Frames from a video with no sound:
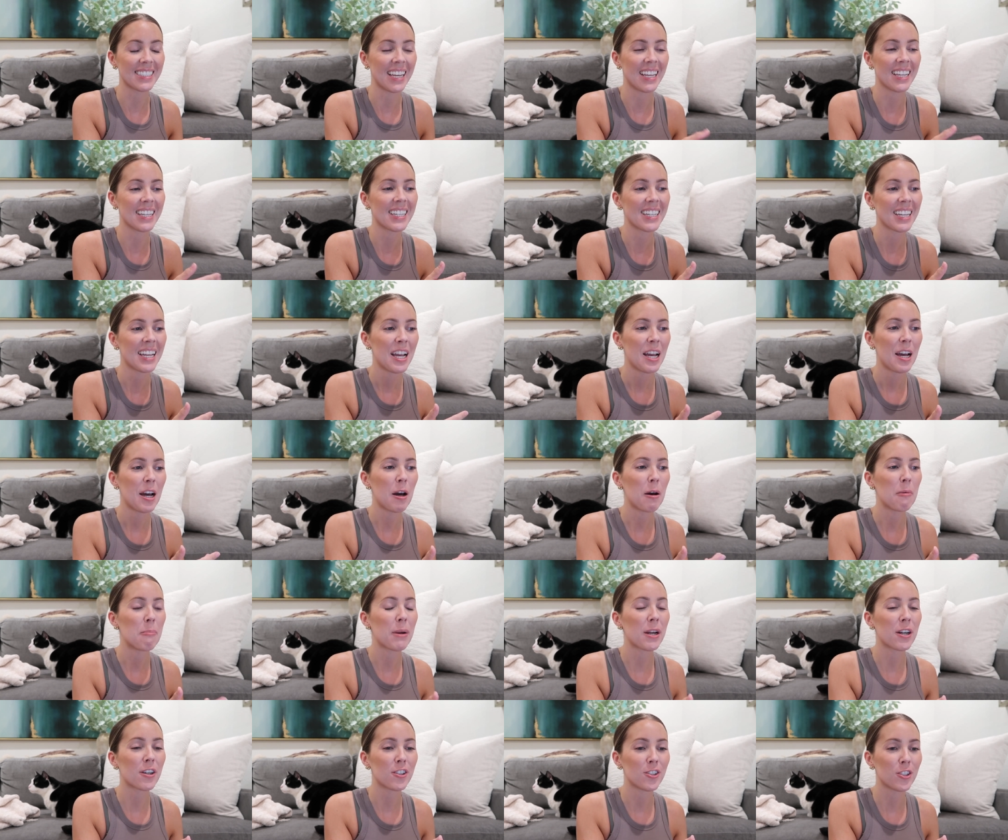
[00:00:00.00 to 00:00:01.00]
like a
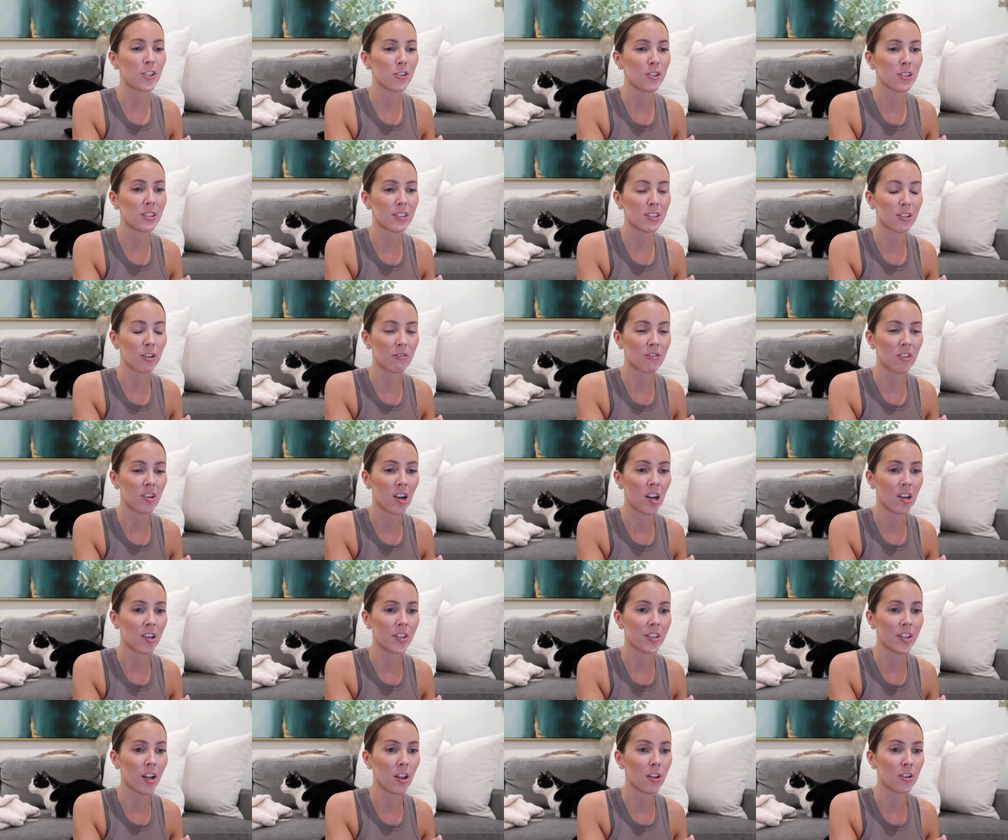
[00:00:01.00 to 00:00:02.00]
pair of shoes is over
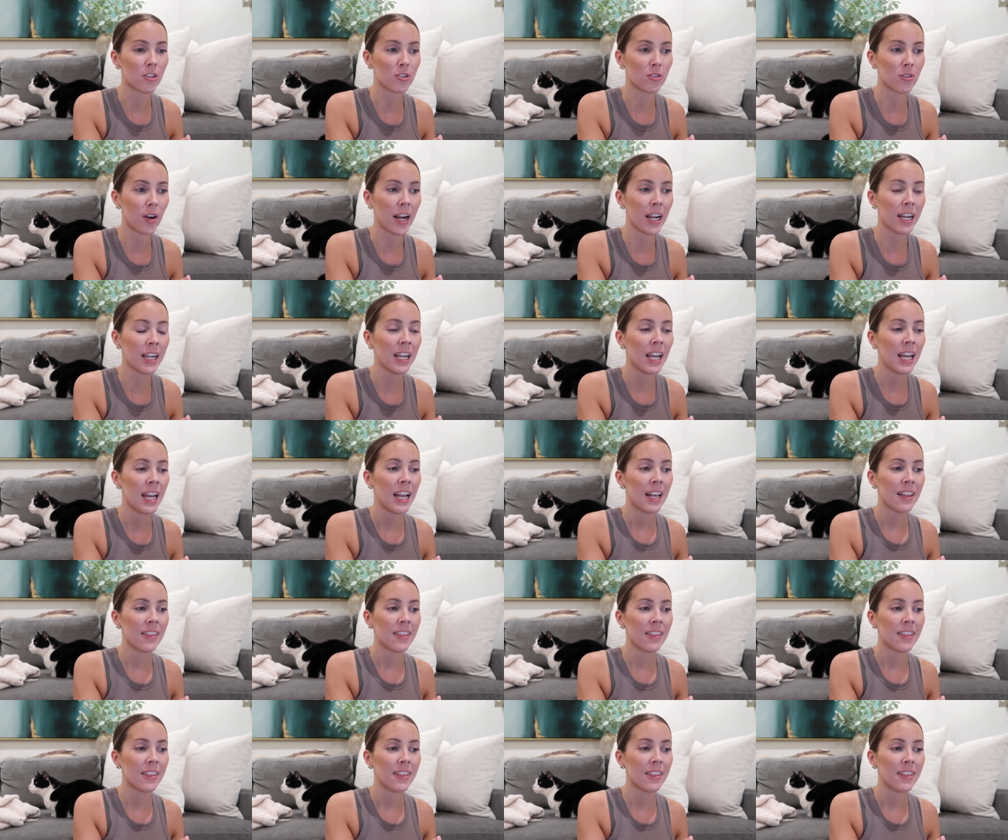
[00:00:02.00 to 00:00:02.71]
$100, right?